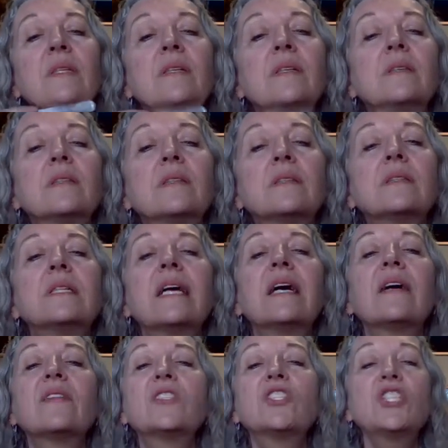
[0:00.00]
And now
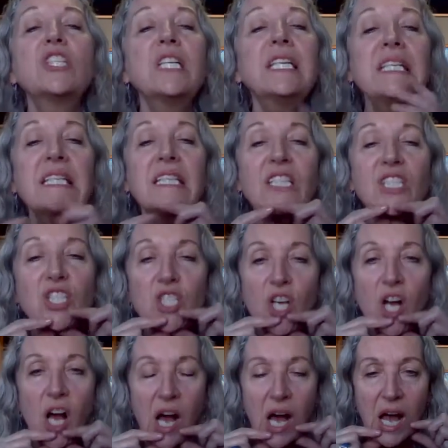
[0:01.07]
the chin, the
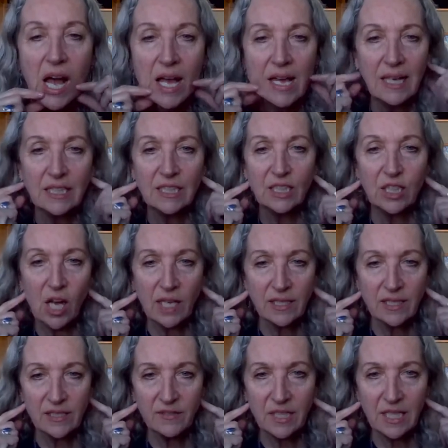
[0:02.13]
jaw.
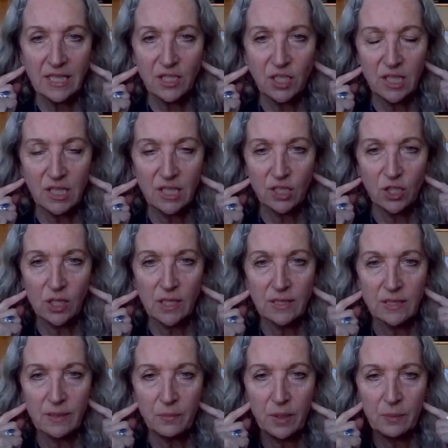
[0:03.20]
Lots of tension in the jaw.
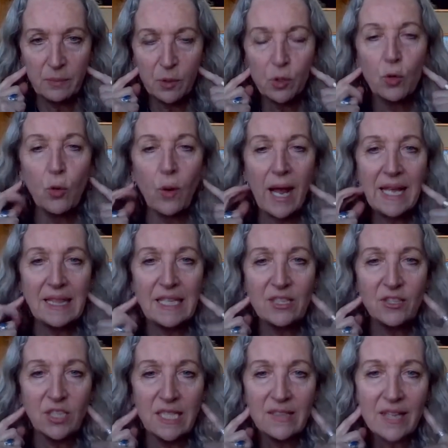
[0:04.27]
Some people grind their
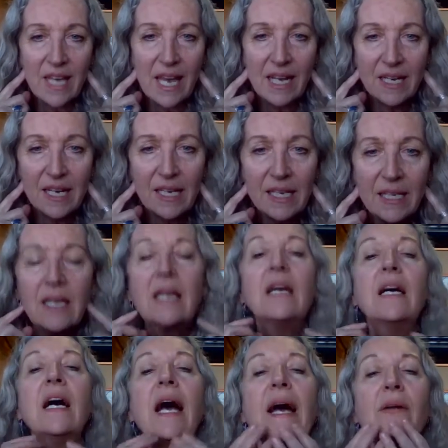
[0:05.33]
teeth at night,
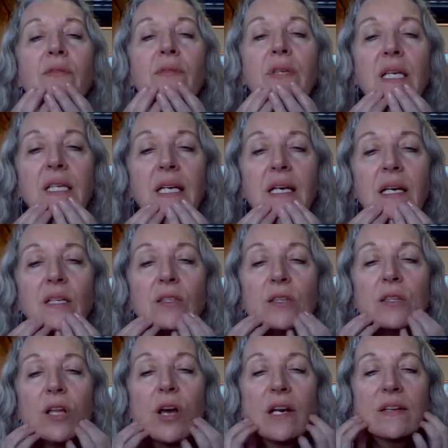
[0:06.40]
and we can get a
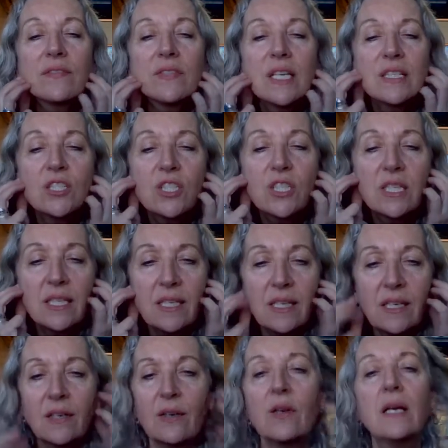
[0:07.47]
lot of tension in
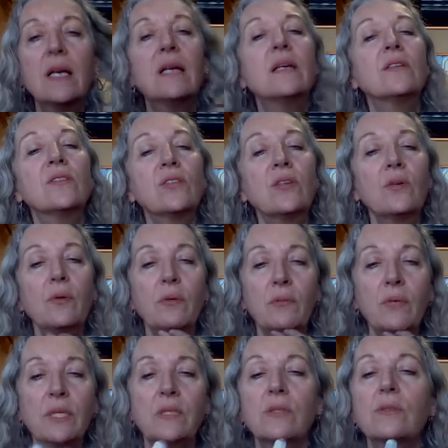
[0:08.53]
here. So what
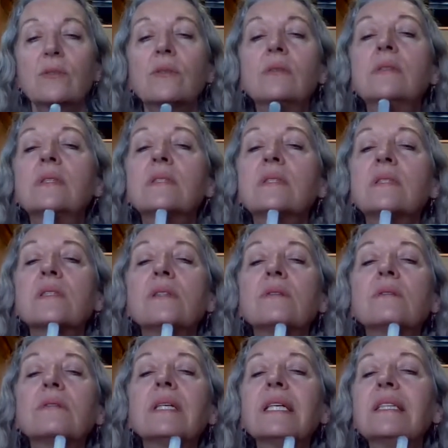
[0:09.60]
we do is go
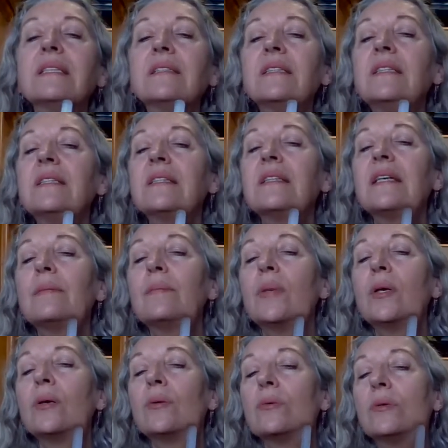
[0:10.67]
right underneath that
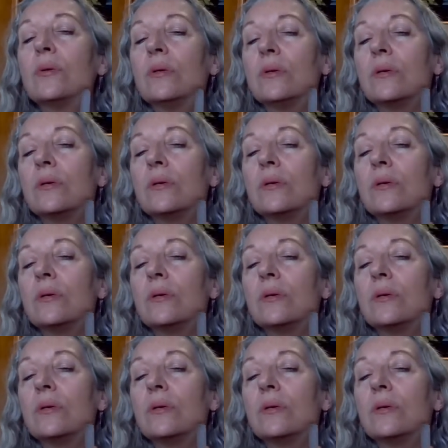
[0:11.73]
bone,